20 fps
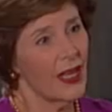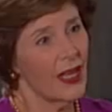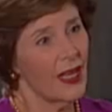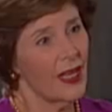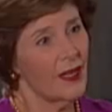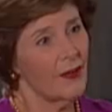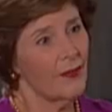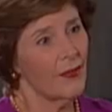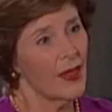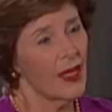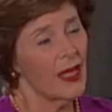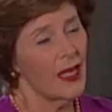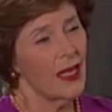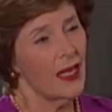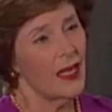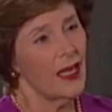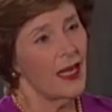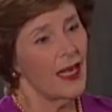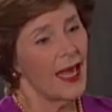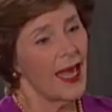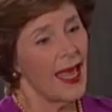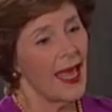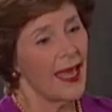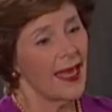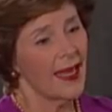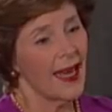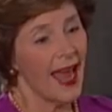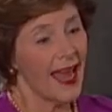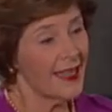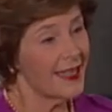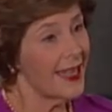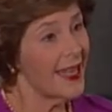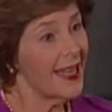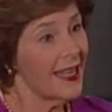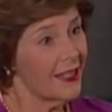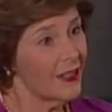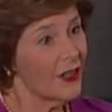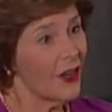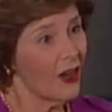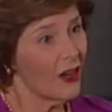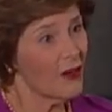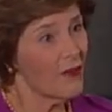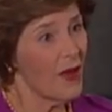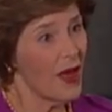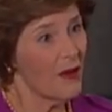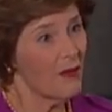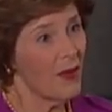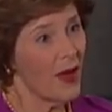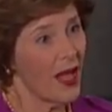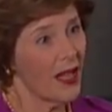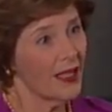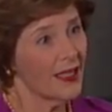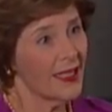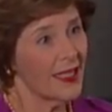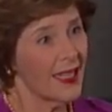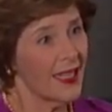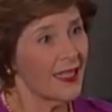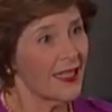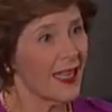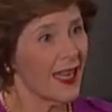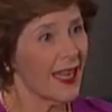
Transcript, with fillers: Um, and I did talk about politics.